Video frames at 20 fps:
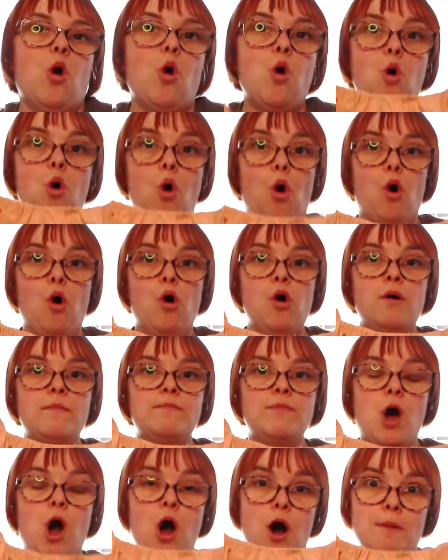Or
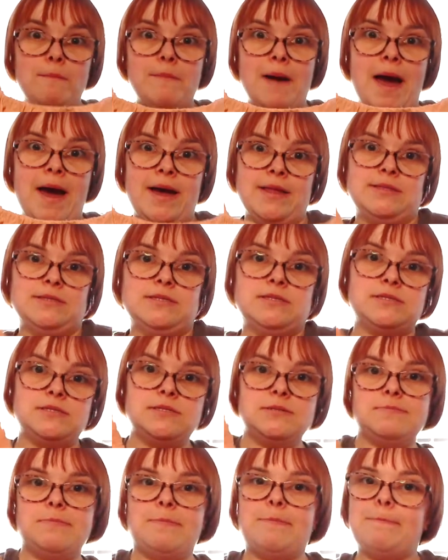
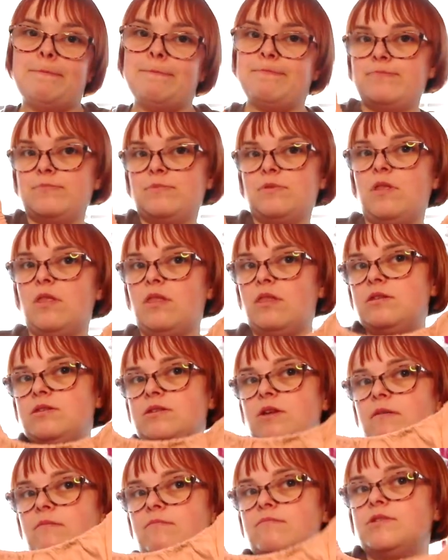armbands,
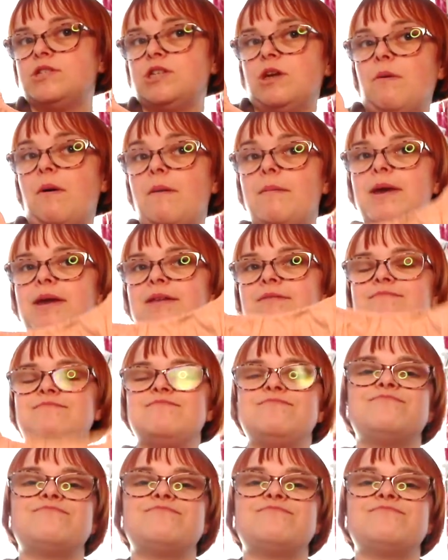do you get what I mean?